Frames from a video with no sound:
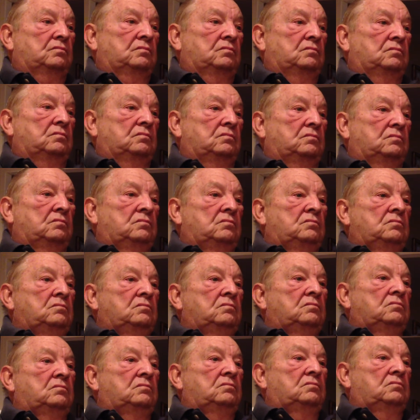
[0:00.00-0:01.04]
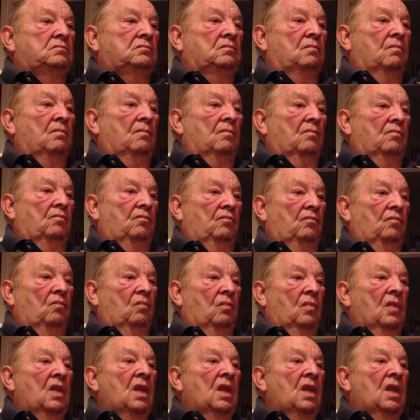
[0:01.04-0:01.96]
Yeah, if you're just stupid, that's one thing.